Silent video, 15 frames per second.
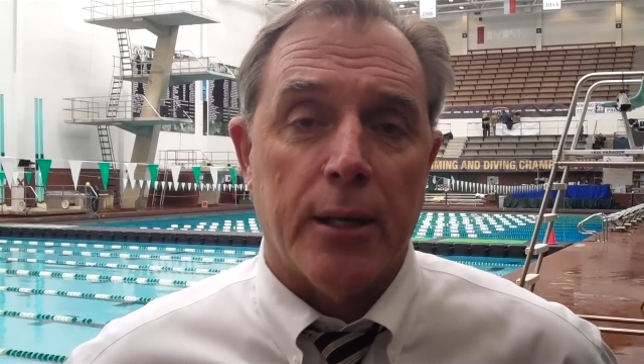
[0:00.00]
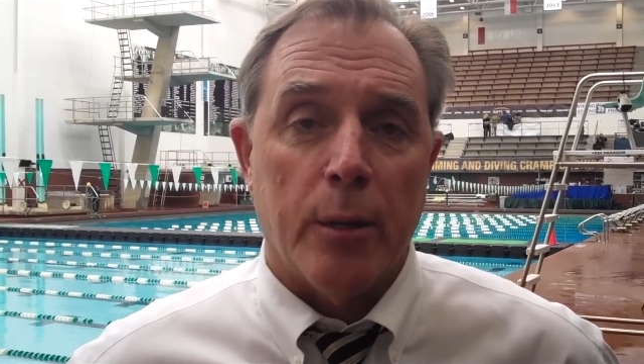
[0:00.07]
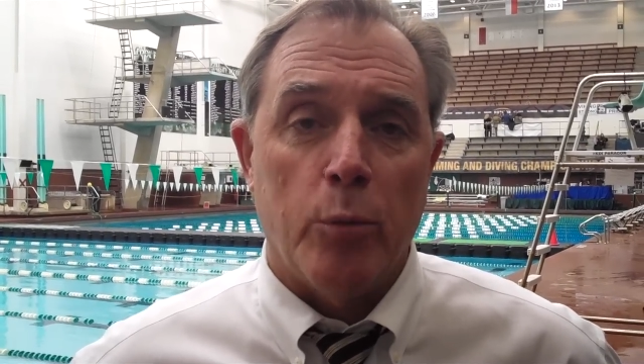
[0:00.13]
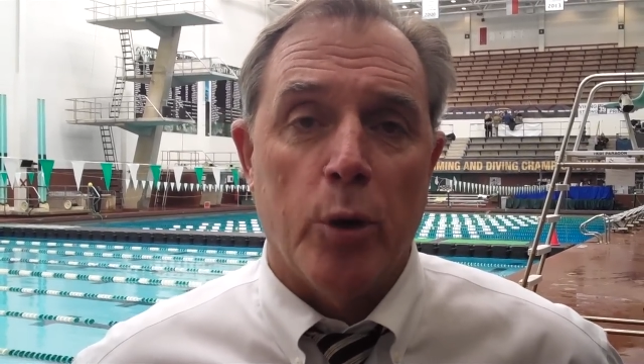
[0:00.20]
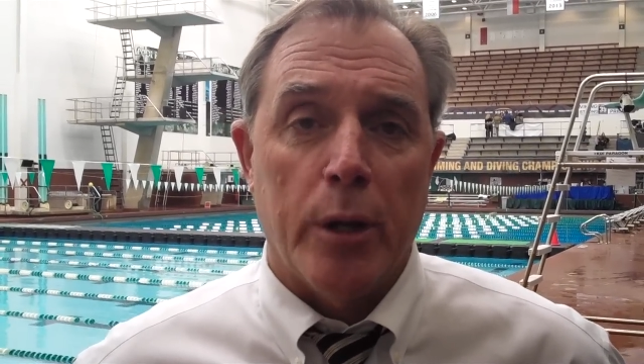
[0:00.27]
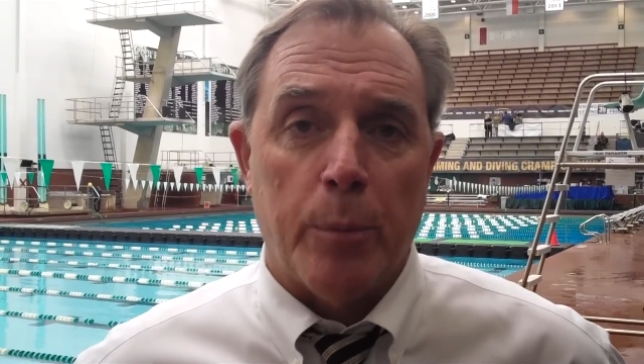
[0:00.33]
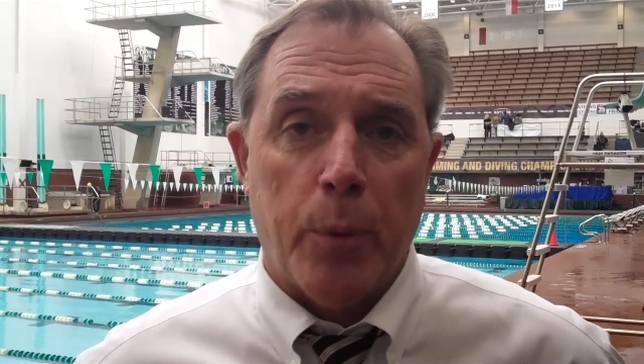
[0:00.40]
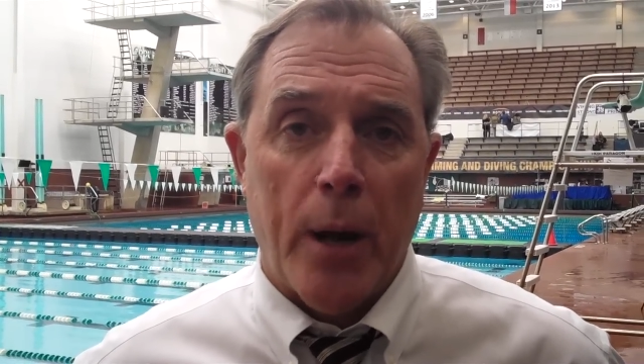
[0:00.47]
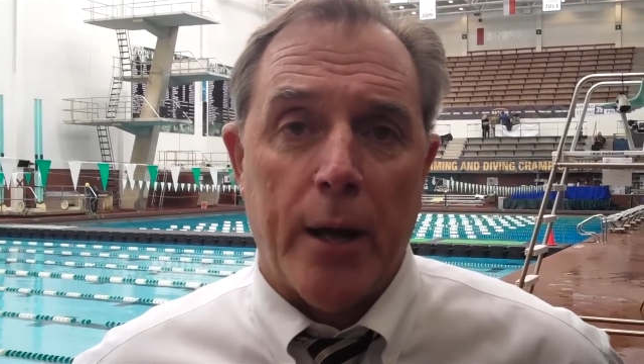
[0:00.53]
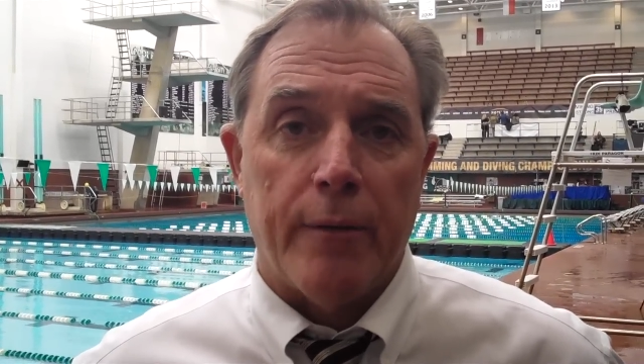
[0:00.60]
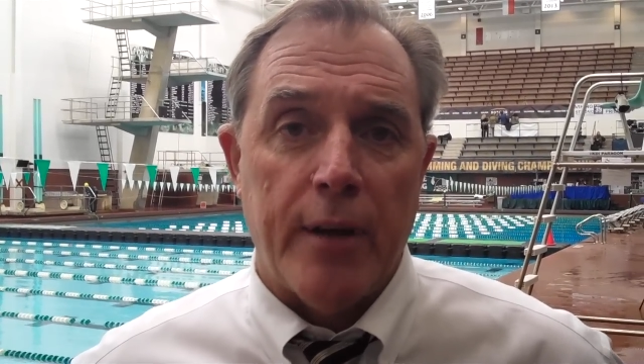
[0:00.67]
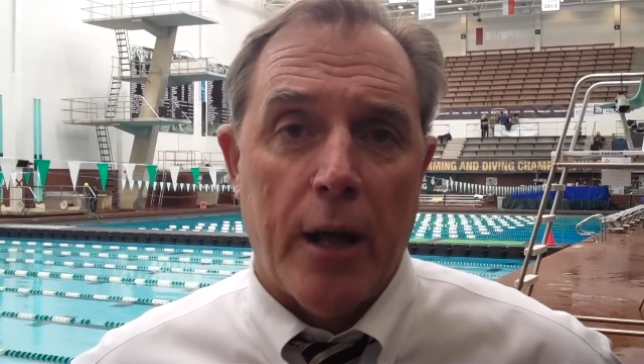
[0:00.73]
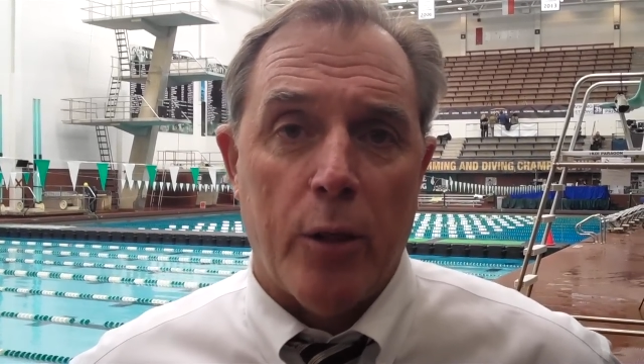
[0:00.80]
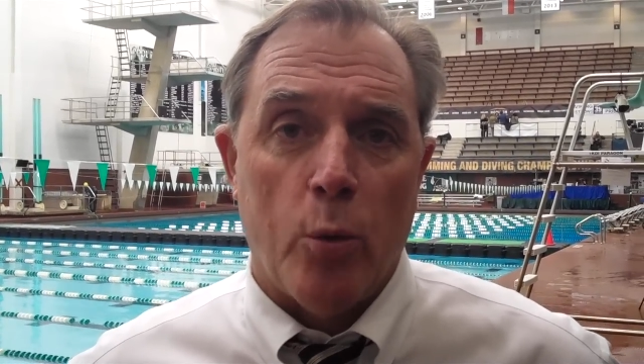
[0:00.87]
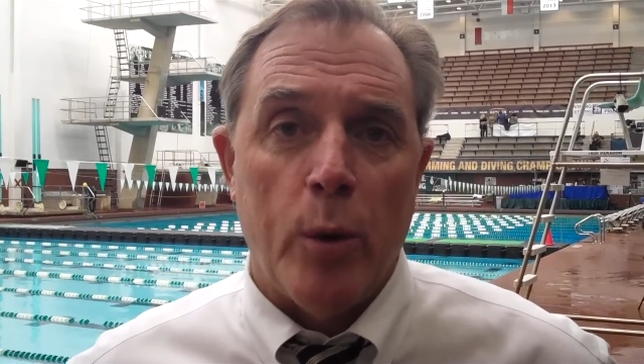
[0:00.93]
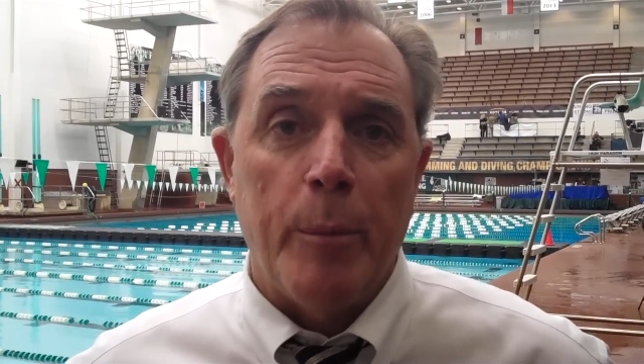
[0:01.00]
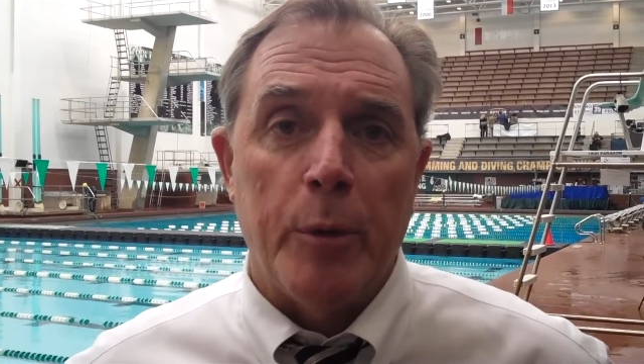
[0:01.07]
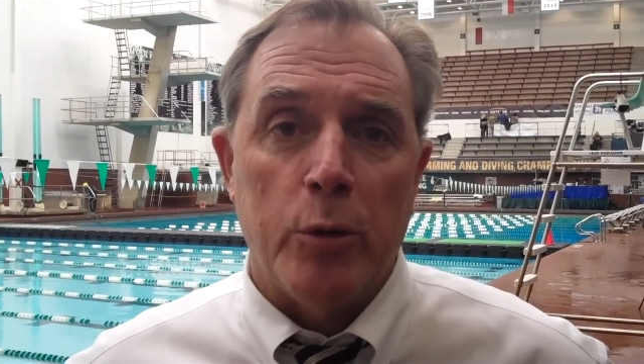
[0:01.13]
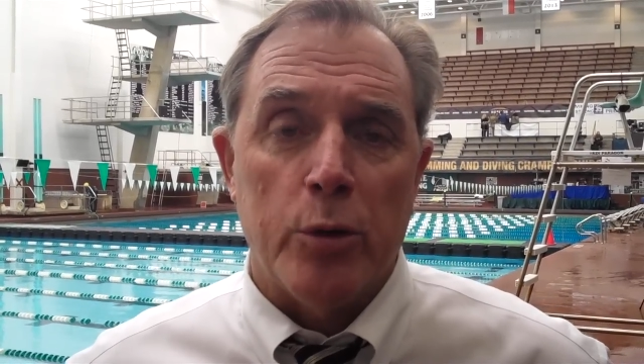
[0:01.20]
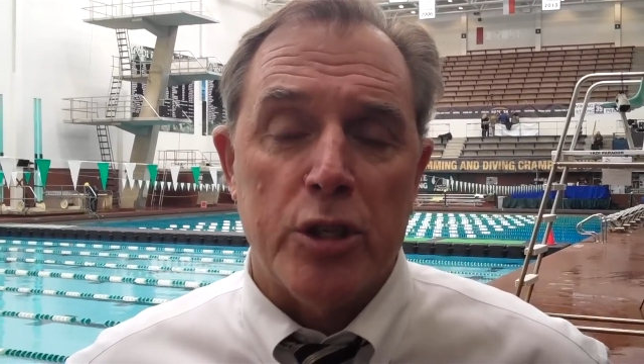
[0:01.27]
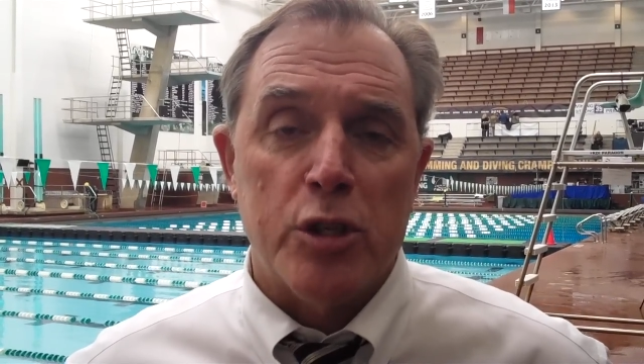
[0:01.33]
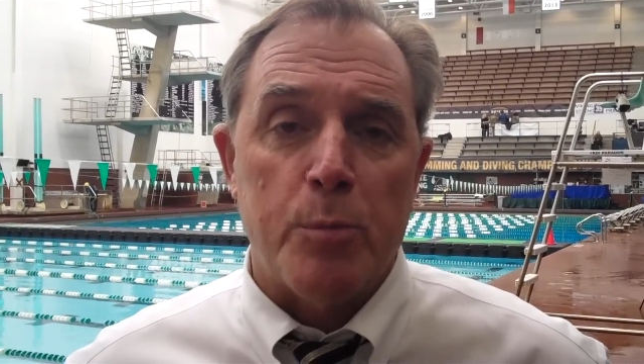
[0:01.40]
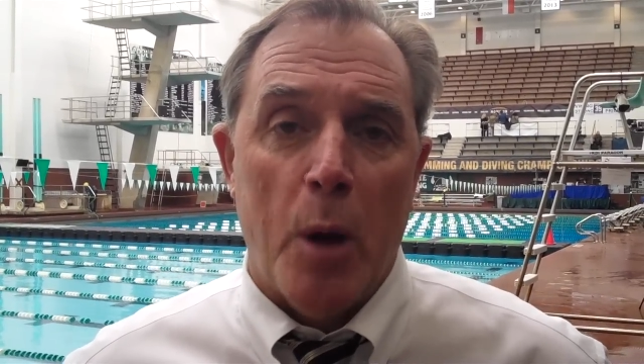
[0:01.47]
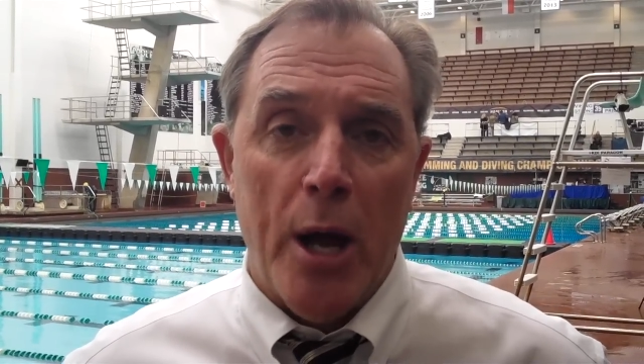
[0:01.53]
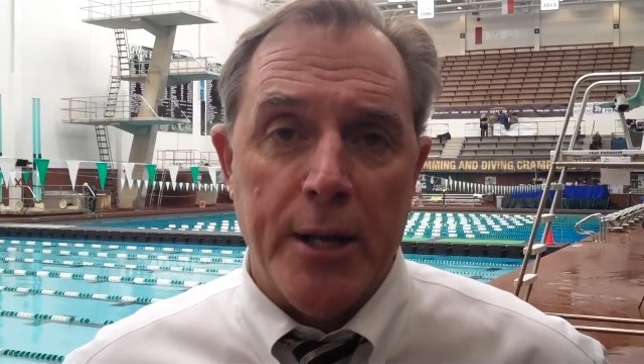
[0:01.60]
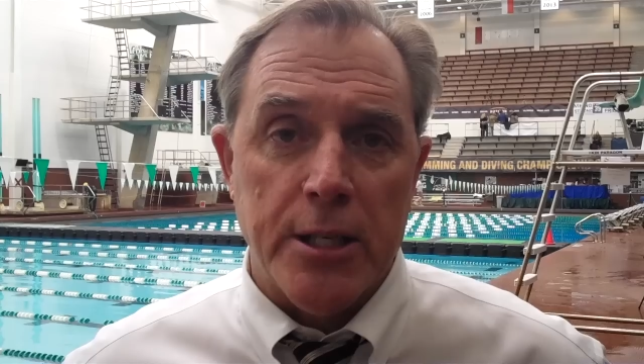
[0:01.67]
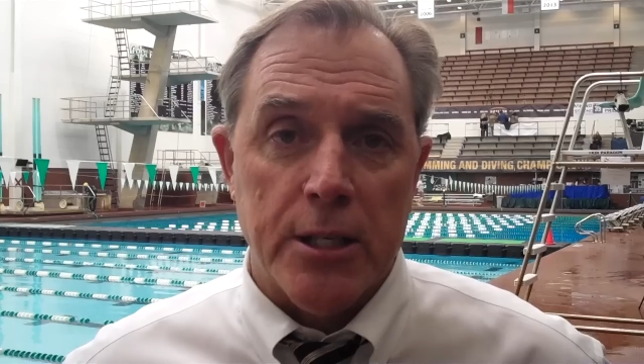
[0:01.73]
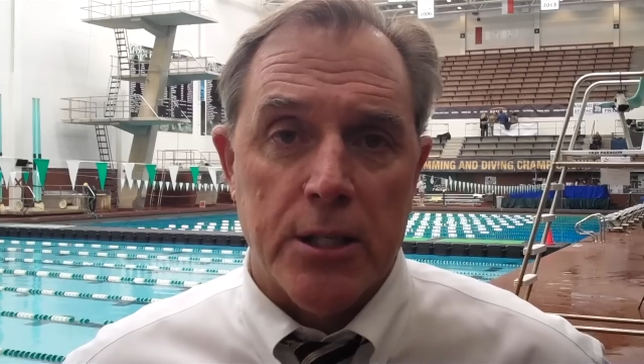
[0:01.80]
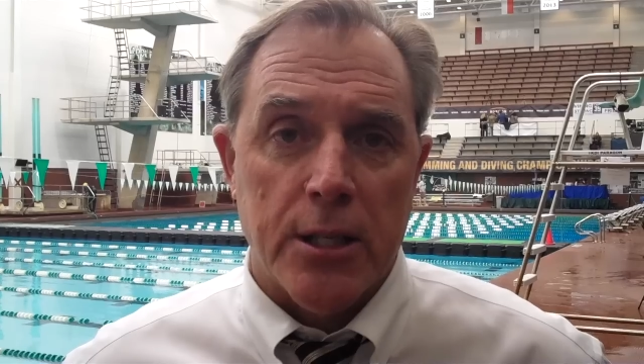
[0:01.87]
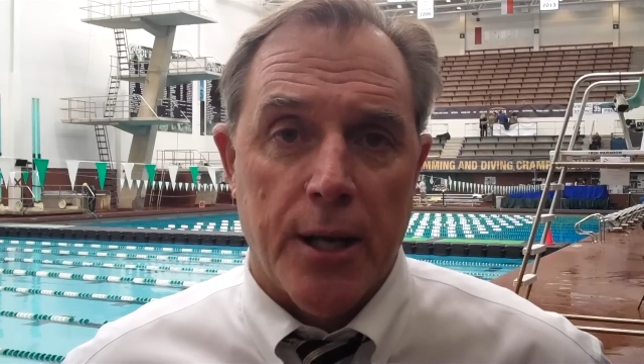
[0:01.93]
and I'm really proud of how the women
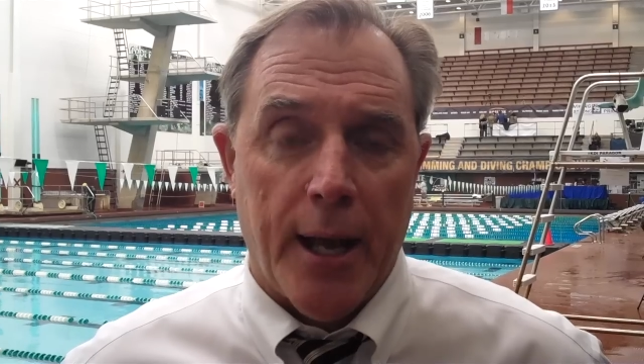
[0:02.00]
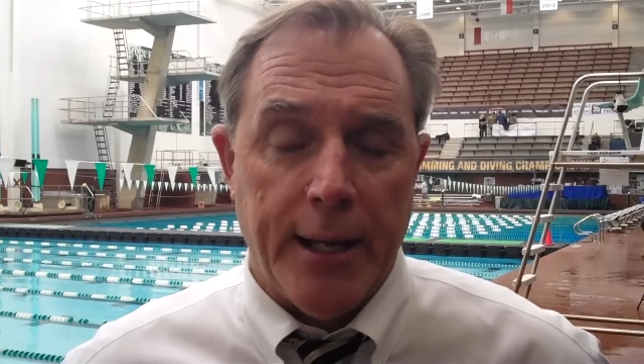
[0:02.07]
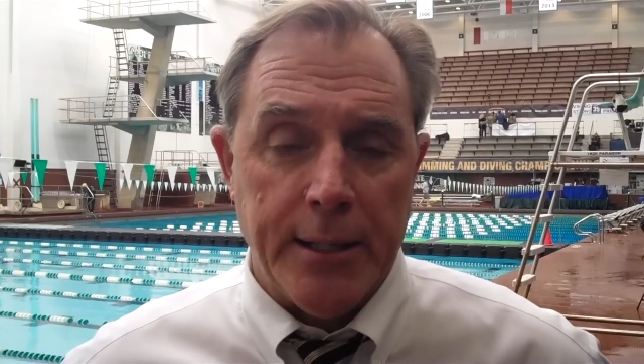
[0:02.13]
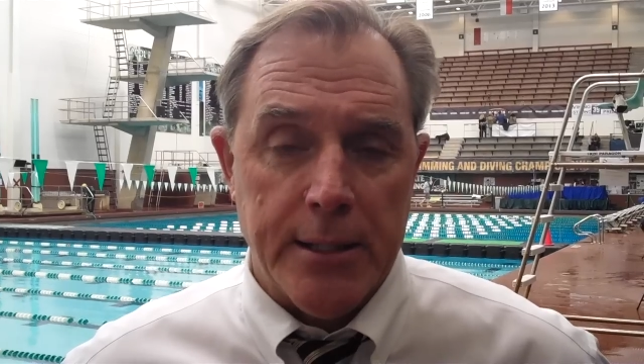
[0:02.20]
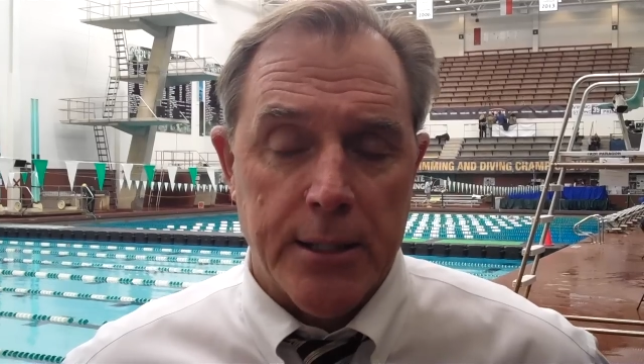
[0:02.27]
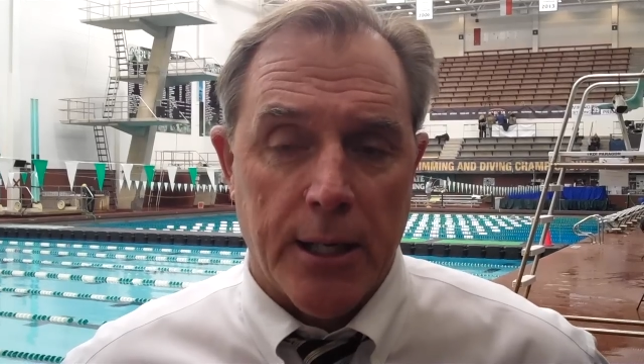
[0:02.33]
responded tonight.